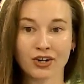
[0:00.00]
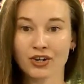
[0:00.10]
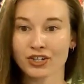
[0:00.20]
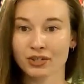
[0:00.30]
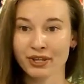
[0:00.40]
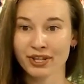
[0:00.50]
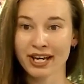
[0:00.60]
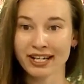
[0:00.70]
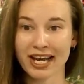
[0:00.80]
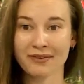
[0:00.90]
So with that,
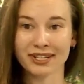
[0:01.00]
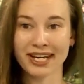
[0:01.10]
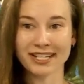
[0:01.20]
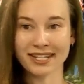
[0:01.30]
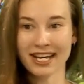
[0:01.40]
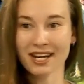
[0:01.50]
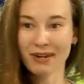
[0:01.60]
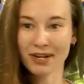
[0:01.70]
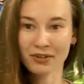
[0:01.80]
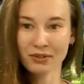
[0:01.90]
I would like to thank my
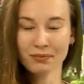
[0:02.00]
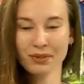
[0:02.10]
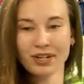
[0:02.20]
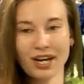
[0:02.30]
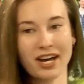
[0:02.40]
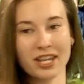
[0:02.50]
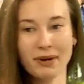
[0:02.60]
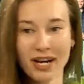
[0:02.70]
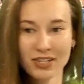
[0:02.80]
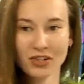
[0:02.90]
group, the
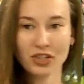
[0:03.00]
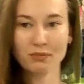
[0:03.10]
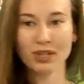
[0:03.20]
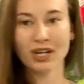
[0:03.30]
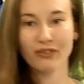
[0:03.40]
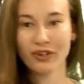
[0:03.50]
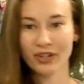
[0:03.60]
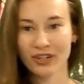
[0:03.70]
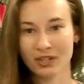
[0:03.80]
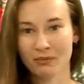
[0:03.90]
PASTA group, for
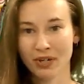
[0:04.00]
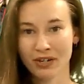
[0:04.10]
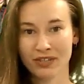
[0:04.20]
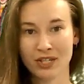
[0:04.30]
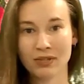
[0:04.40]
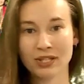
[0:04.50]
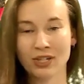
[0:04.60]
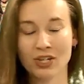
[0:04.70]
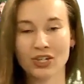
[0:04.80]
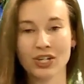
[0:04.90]
their support of this
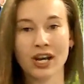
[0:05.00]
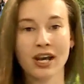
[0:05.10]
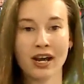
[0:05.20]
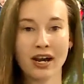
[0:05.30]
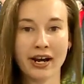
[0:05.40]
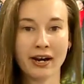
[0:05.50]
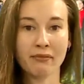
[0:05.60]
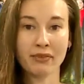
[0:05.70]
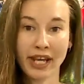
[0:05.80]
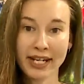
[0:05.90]
research,
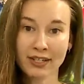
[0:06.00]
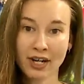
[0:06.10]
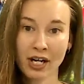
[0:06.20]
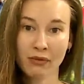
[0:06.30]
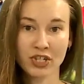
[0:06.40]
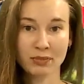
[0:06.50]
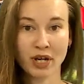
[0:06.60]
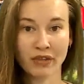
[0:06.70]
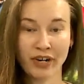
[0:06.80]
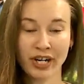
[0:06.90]
LISTAR, which is part
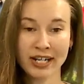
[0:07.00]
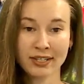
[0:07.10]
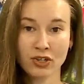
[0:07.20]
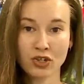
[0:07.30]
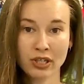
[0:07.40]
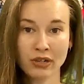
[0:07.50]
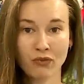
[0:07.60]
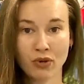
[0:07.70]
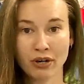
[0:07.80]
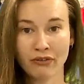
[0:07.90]
of the Faraday Institution,
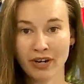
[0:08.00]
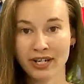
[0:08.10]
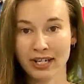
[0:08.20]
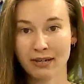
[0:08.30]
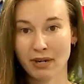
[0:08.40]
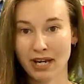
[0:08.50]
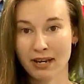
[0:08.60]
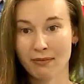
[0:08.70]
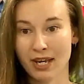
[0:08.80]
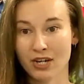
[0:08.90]
for funding my
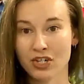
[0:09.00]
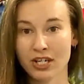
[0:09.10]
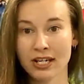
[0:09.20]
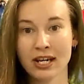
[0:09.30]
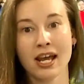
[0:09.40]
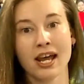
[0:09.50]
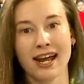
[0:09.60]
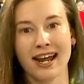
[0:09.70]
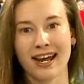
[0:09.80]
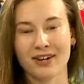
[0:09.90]
PhD,
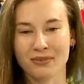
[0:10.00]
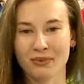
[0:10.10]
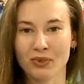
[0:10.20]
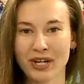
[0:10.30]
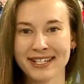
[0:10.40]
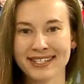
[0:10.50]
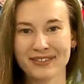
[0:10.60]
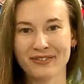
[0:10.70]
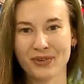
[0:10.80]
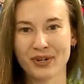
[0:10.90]
and Royce
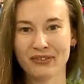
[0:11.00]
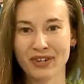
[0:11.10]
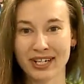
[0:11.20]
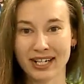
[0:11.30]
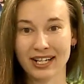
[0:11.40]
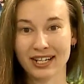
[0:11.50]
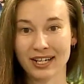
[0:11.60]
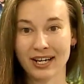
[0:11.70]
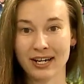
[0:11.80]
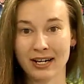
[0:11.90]
for funding
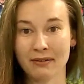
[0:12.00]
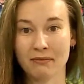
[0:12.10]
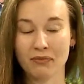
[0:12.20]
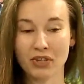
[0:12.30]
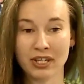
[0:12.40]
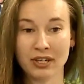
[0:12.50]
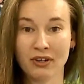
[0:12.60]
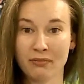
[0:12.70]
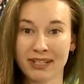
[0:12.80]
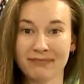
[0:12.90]
the
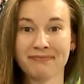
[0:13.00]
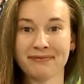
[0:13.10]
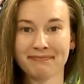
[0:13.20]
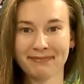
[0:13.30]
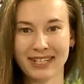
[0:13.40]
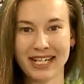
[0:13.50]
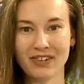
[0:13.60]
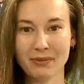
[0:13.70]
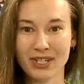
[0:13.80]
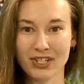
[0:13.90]
equipment. Thank you
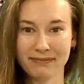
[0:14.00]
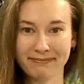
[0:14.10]
very much.